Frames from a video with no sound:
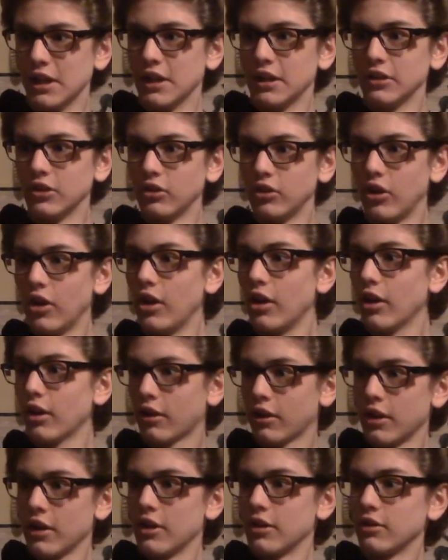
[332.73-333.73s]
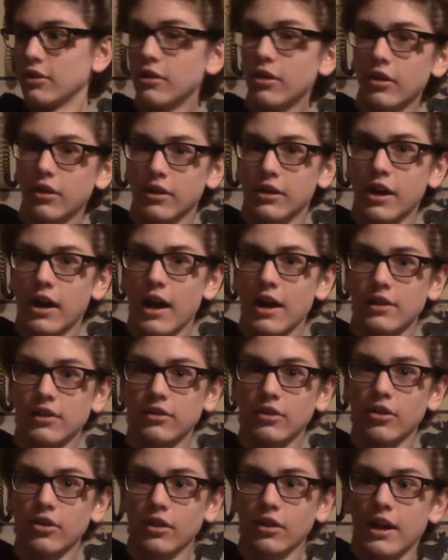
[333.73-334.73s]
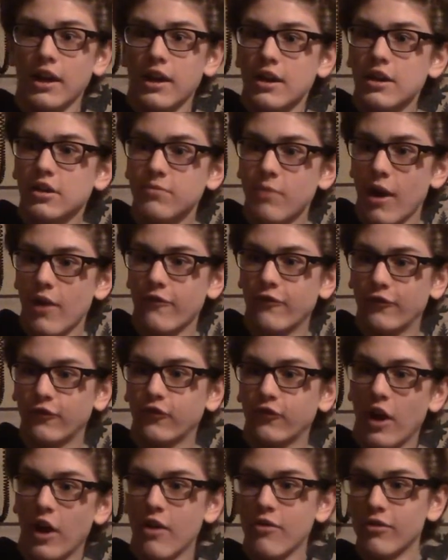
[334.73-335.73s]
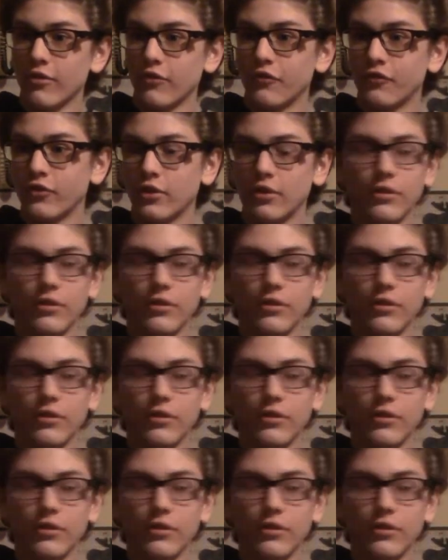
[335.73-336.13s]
Look, guys, look! It's my found